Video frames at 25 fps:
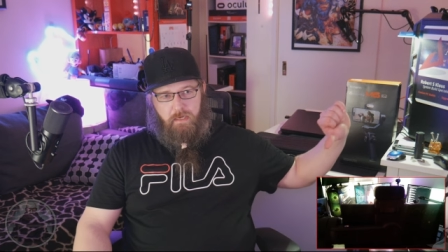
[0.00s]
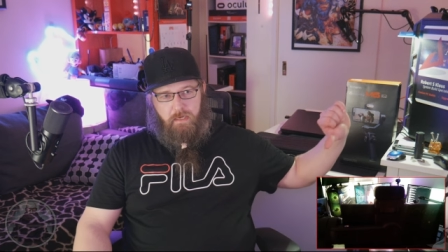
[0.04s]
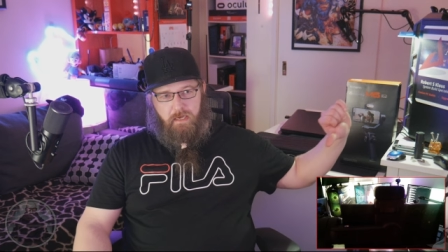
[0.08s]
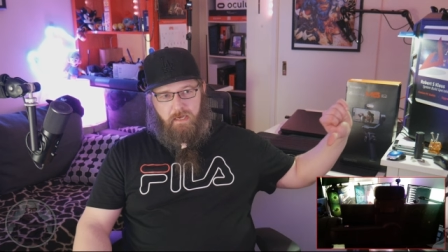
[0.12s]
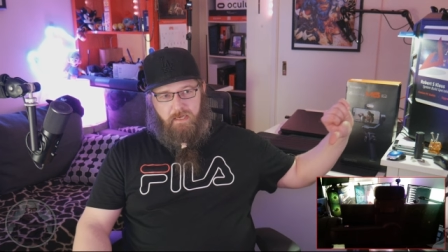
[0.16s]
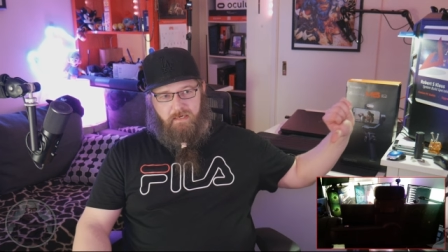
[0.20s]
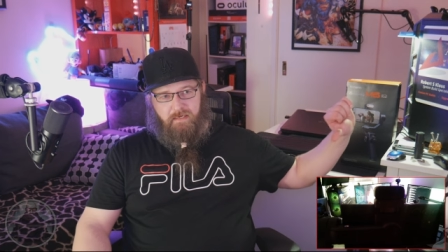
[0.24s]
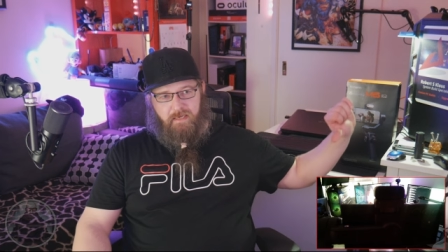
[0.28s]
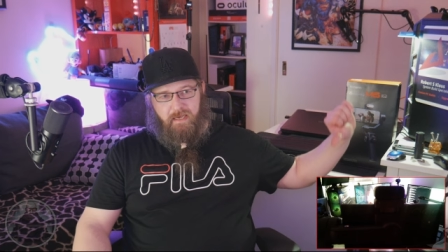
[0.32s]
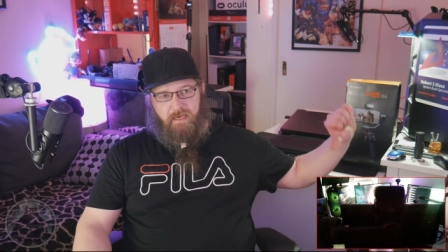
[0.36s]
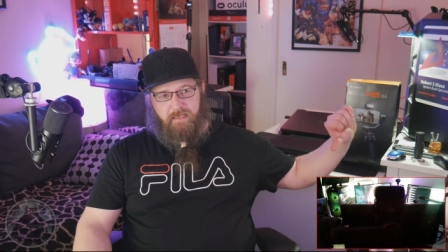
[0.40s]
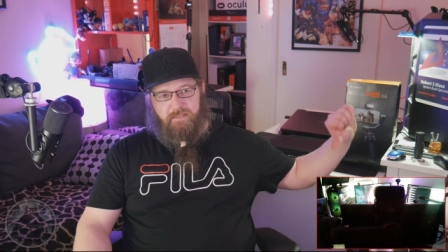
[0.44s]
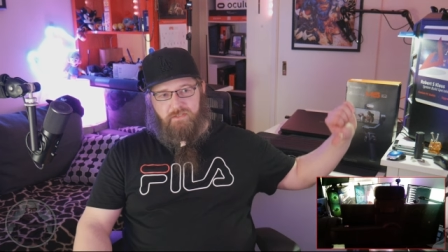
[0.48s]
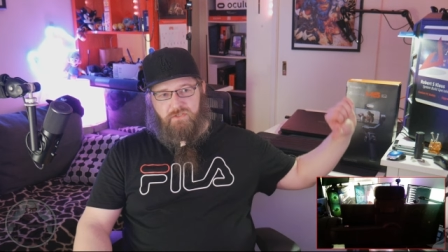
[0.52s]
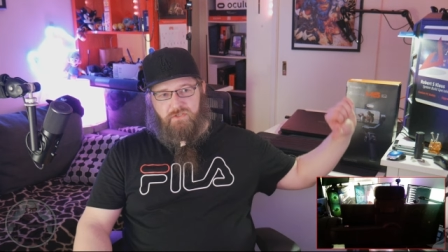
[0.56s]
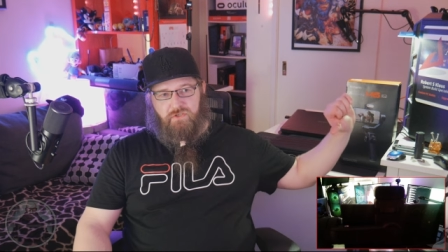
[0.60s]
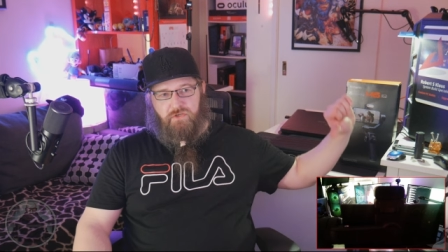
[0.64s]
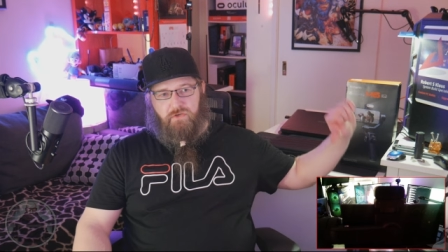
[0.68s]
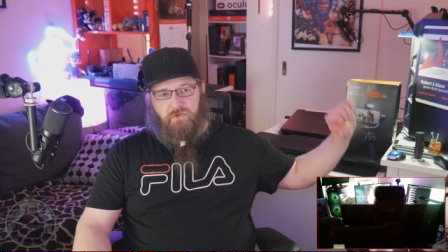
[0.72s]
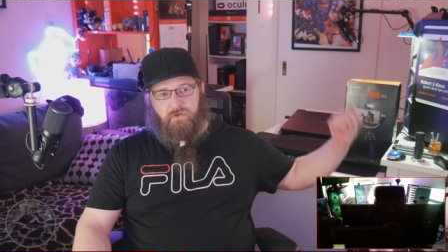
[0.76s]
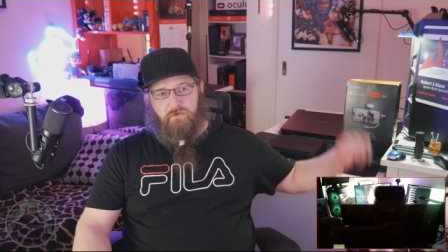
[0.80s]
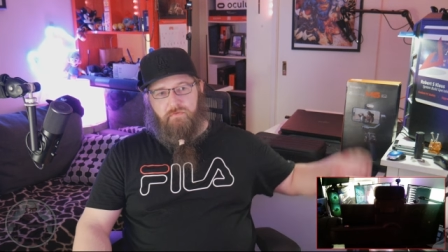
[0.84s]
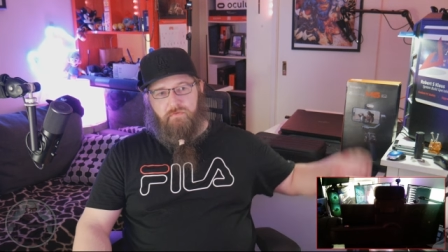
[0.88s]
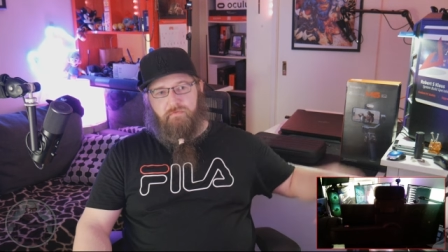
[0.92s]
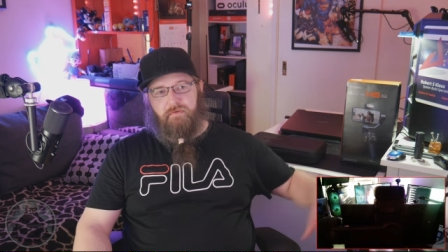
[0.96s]
attached
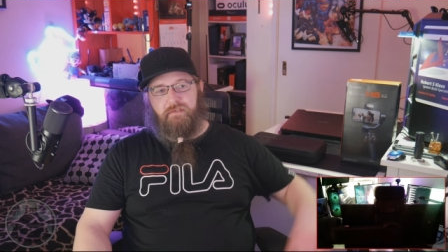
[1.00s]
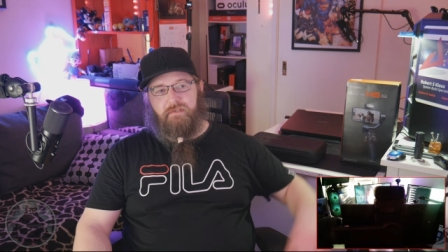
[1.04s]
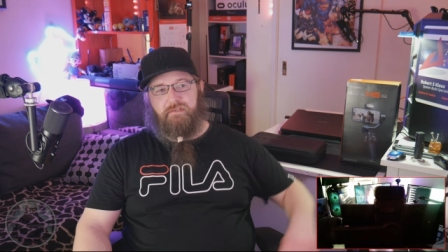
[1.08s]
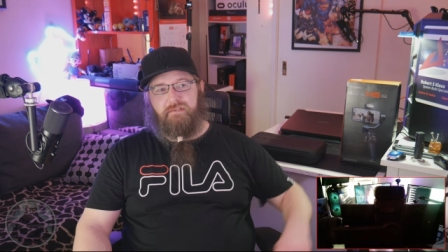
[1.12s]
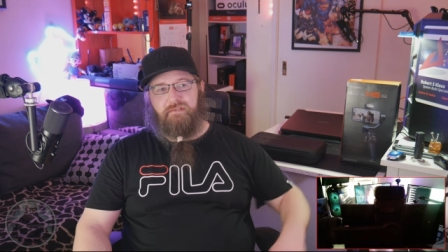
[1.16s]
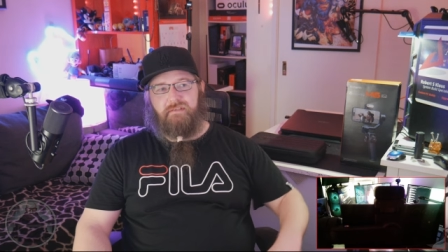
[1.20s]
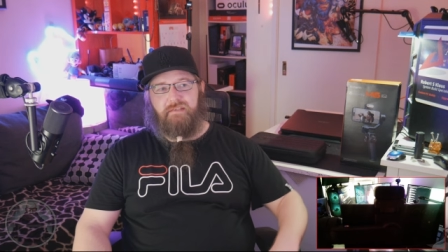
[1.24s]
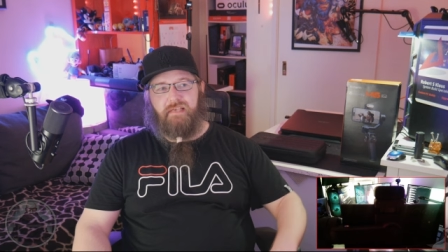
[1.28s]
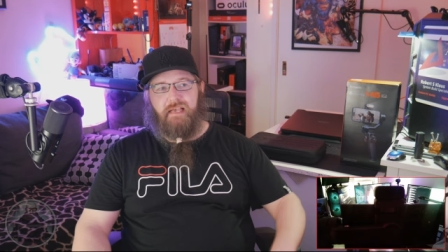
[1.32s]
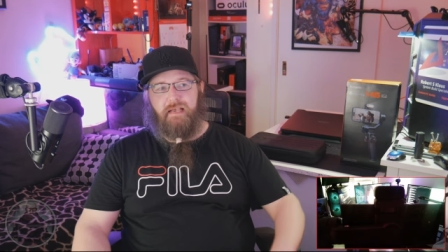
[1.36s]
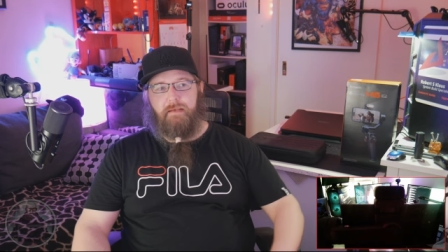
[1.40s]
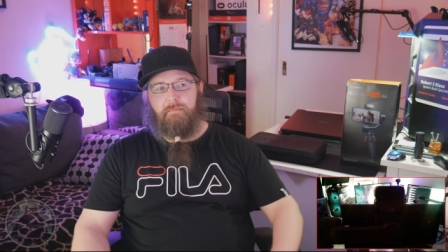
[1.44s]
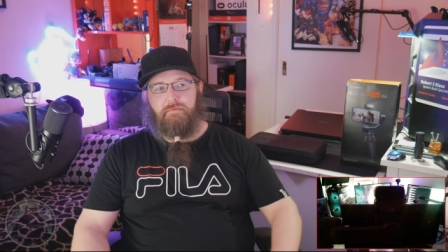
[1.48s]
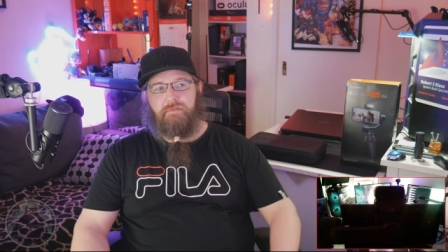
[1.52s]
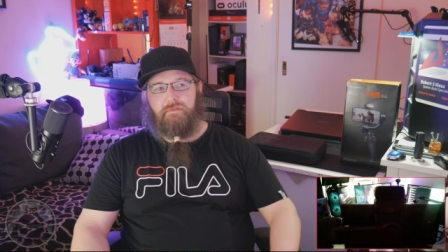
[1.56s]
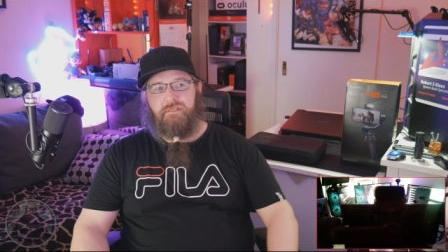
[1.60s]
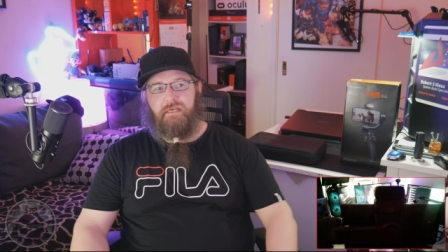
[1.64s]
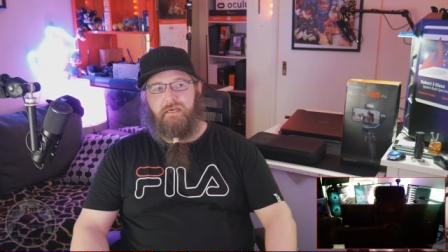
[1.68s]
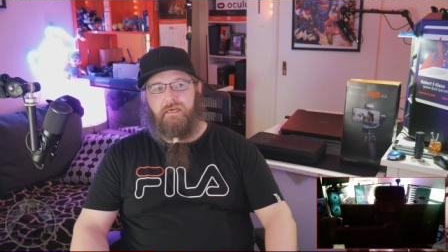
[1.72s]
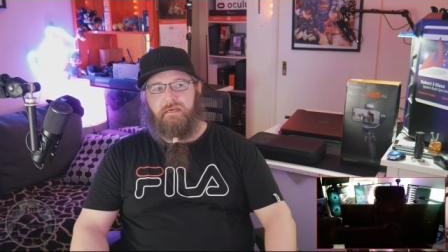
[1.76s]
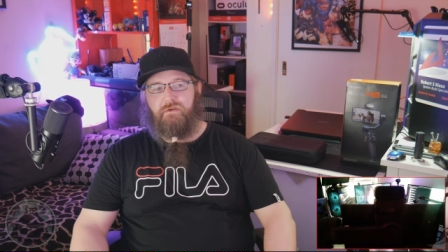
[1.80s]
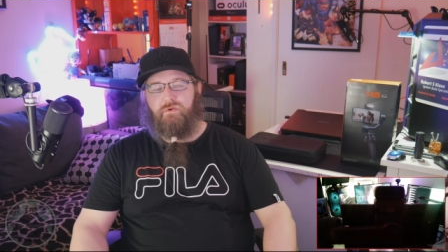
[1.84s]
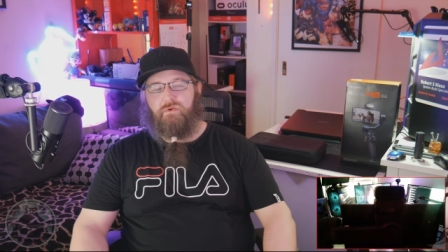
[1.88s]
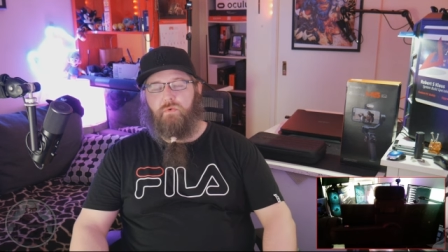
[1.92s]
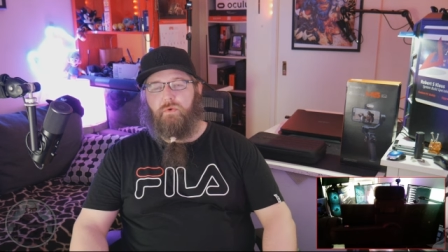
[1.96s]
to the
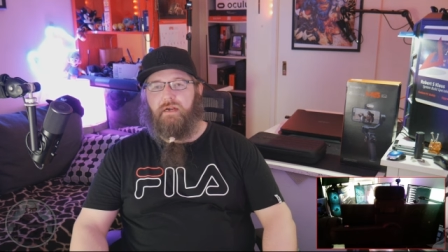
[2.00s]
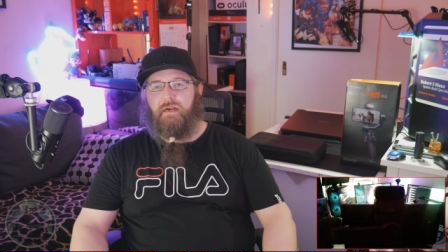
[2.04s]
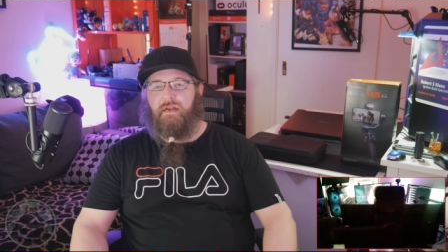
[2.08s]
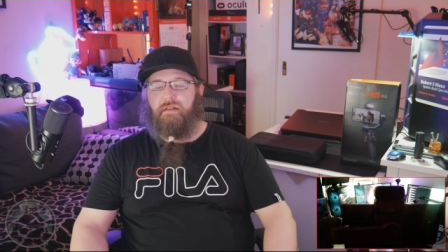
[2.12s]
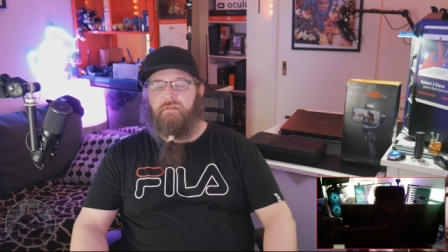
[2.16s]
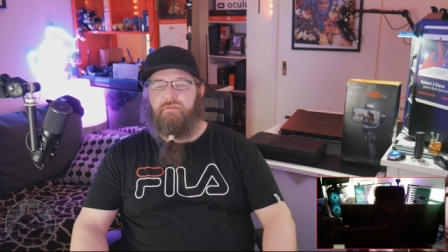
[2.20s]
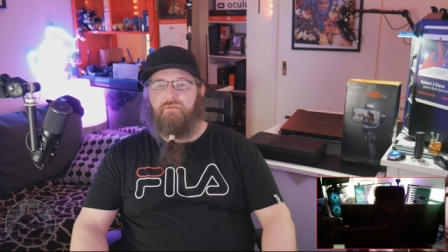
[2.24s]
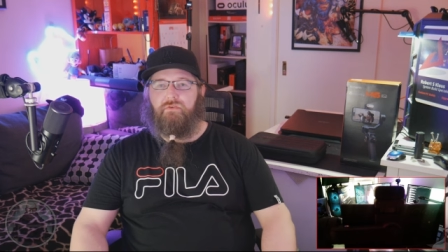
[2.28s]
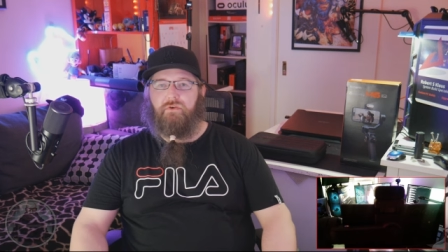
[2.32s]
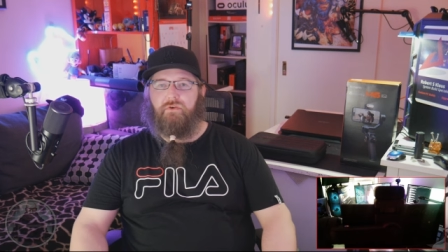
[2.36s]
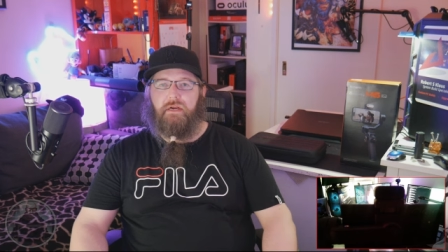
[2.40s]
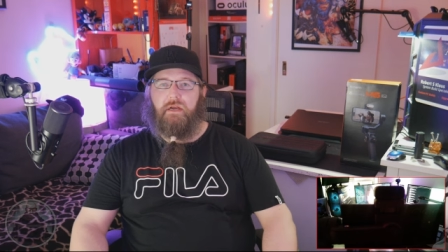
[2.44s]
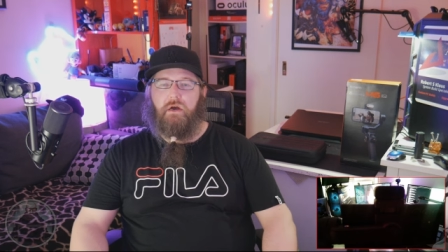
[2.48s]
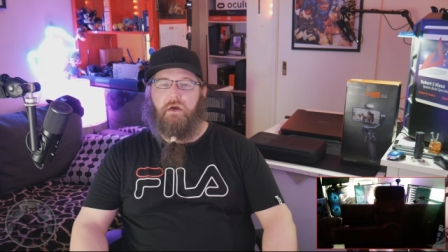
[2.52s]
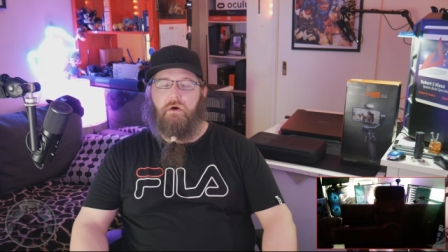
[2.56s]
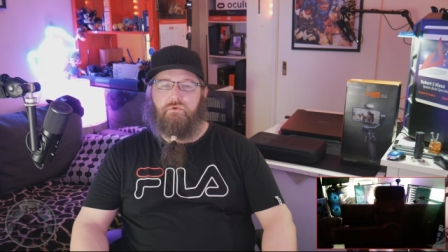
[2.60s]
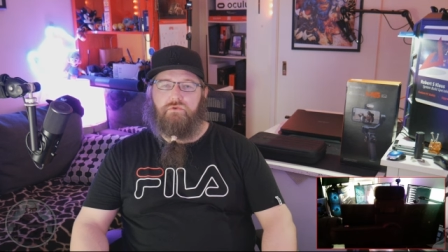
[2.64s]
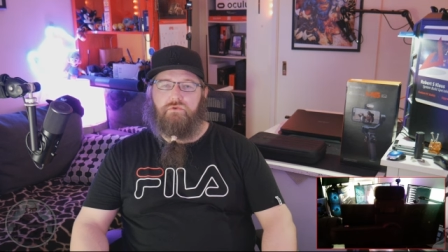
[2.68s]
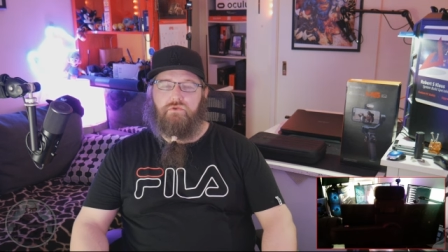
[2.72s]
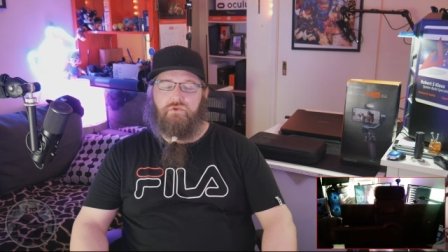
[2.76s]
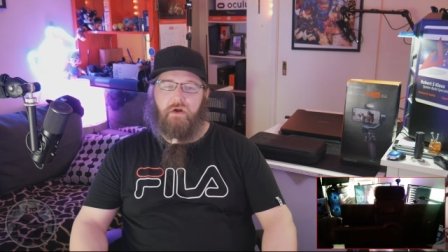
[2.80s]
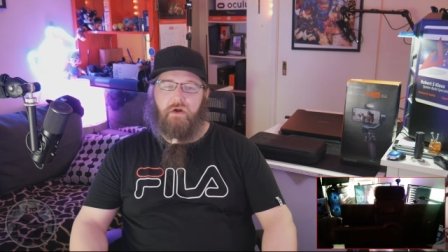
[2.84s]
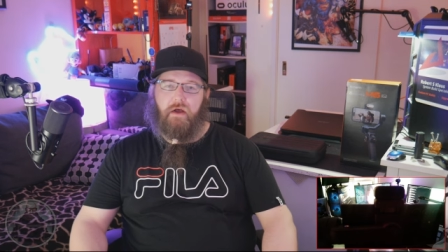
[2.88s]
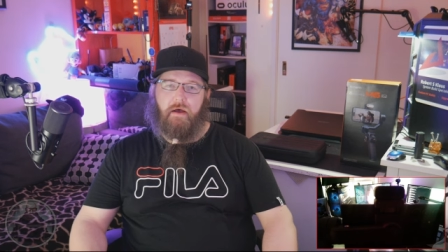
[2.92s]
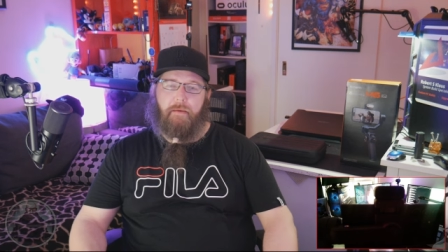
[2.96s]
Samsung 23
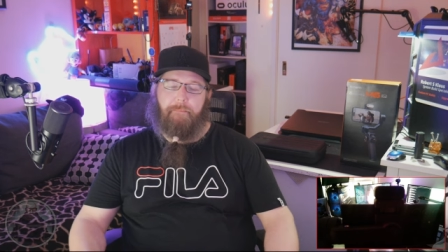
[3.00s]
Ultra.